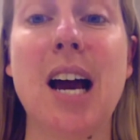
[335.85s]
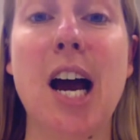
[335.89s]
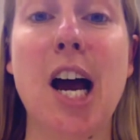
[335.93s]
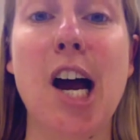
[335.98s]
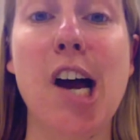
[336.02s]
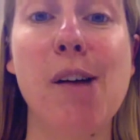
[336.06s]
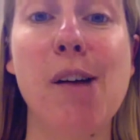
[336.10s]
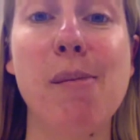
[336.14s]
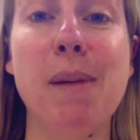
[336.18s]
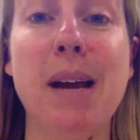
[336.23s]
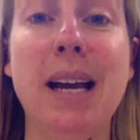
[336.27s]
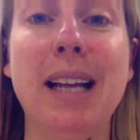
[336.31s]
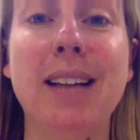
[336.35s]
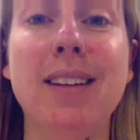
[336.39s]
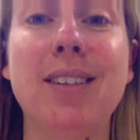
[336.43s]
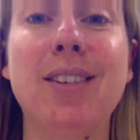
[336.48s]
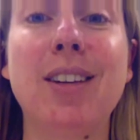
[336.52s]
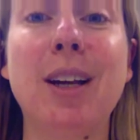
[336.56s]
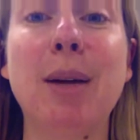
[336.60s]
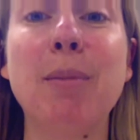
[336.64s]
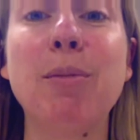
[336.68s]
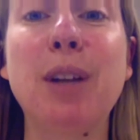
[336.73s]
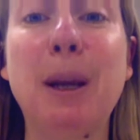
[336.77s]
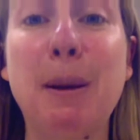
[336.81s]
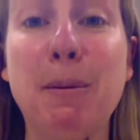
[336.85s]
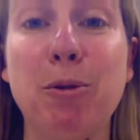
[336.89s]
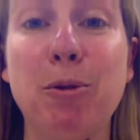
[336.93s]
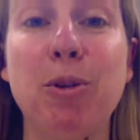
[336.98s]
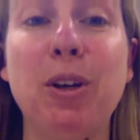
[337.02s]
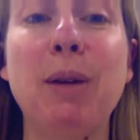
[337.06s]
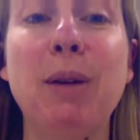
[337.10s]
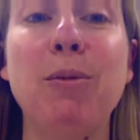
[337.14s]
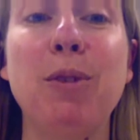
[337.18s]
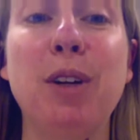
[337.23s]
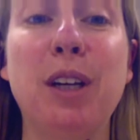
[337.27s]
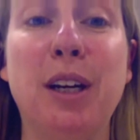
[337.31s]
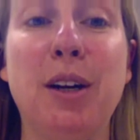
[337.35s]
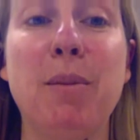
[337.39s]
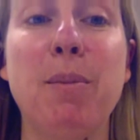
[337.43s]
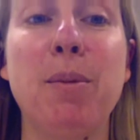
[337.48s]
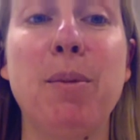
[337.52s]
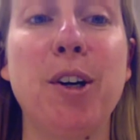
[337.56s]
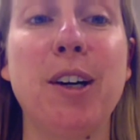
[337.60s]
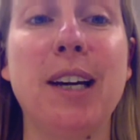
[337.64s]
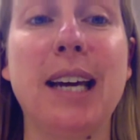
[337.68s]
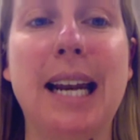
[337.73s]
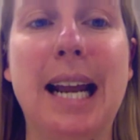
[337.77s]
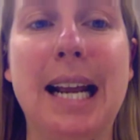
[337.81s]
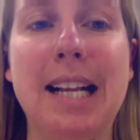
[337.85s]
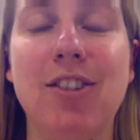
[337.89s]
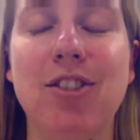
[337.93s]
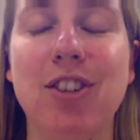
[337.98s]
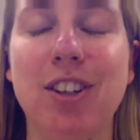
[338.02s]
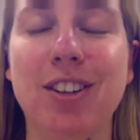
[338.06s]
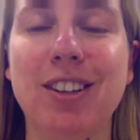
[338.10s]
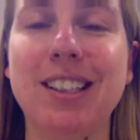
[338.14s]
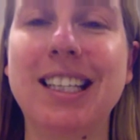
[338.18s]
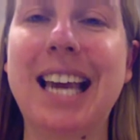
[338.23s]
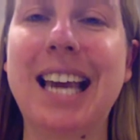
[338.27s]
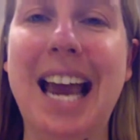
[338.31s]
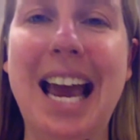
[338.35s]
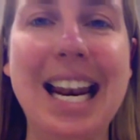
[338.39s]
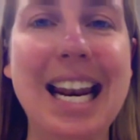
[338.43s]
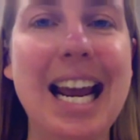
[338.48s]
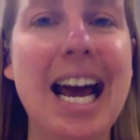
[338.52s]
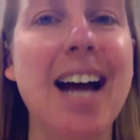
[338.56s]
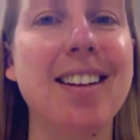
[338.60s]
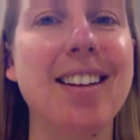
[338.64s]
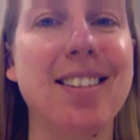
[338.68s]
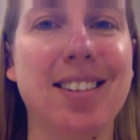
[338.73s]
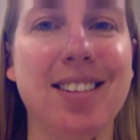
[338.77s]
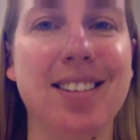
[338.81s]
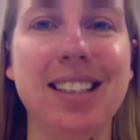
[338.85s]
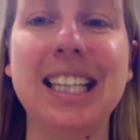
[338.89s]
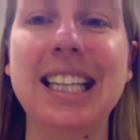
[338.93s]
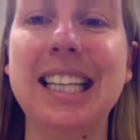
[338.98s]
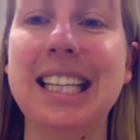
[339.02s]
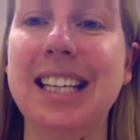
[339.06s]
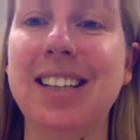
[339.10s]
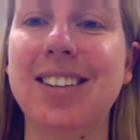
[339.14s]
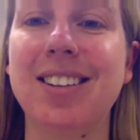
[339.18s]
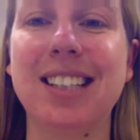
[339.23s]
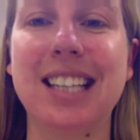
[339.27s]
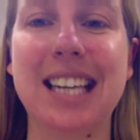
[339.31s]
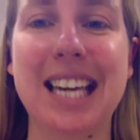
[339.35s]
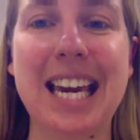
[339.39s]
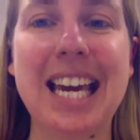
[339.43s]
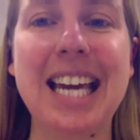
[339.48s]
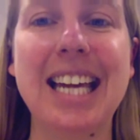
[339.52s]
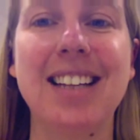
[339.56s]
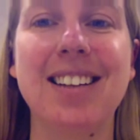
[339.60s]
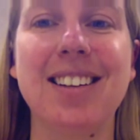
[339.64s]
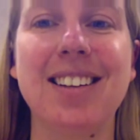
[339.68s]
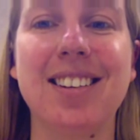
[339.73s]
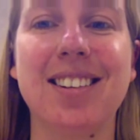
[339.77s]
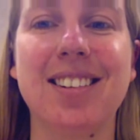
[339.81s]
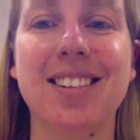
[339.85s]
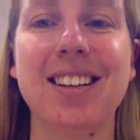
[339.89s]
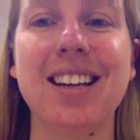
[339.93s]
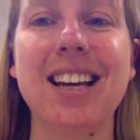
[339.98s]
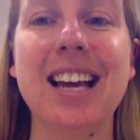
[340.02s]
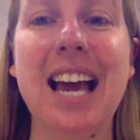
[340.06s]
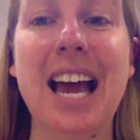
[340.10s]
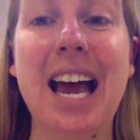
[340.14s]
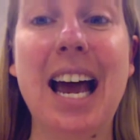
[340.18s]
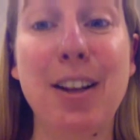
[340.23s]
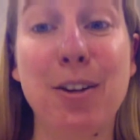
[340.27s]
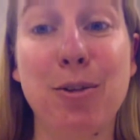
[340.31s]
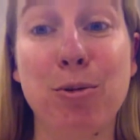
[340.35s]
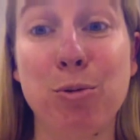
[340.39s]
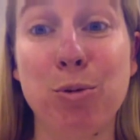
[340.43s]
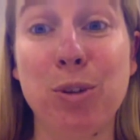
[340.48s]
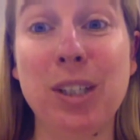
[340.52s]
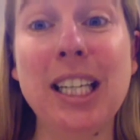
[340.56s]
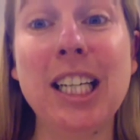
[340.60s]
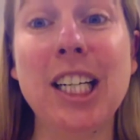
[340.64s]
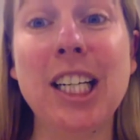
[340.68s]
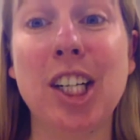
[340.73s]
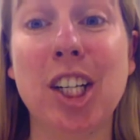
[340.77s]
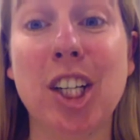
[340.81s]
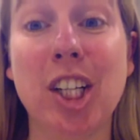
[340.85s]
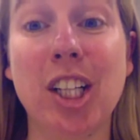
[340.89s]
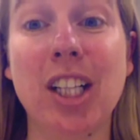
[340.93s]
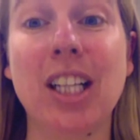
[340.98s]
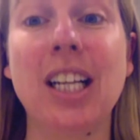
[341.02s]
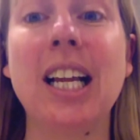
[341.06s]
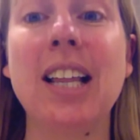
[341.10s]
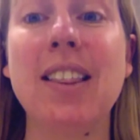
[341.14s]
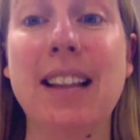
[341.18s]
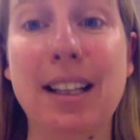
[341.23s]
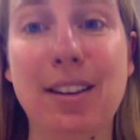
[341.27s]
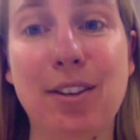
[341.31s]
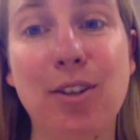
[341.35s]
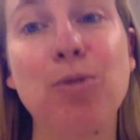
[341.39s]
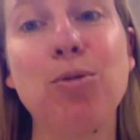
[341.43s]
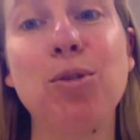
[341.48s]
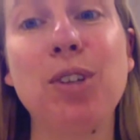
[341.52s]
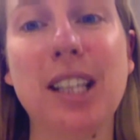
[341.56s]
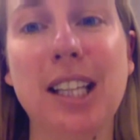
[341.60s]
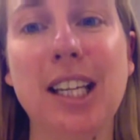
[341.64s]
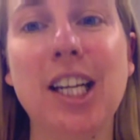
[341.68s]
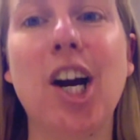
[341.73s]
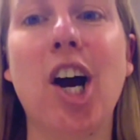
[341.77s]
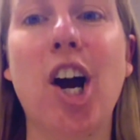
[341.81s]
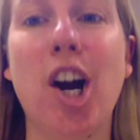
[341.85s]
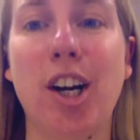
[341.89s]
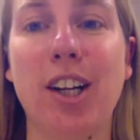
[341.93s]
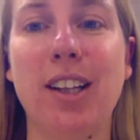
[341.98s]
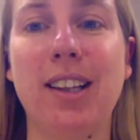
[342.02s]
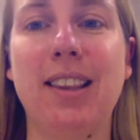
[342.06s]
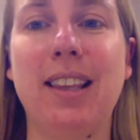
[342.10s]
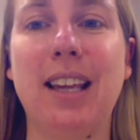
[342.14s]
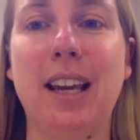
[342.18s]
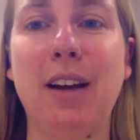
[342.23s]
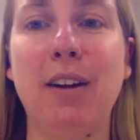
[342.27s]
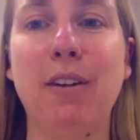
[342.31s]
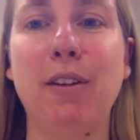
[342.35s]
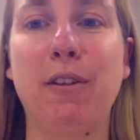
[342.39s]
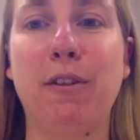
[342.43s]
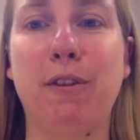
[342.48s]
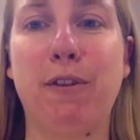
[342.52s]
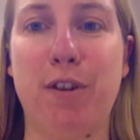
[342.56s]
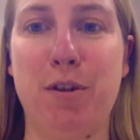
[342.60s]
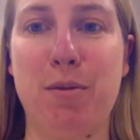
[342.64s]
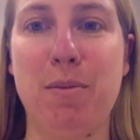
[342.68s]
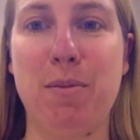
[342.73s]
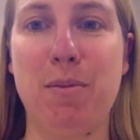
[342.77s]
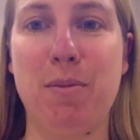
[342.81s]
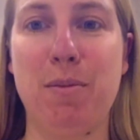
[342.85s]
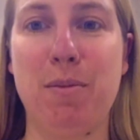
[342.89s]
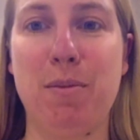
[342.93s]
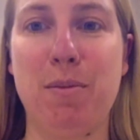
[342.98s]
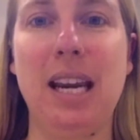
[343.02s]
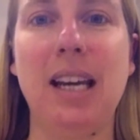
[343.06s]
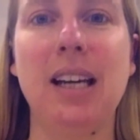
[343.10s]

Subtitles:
And sometimes when I'm reading a book and I just cannot see these kids as real, that's a really hard thing for me.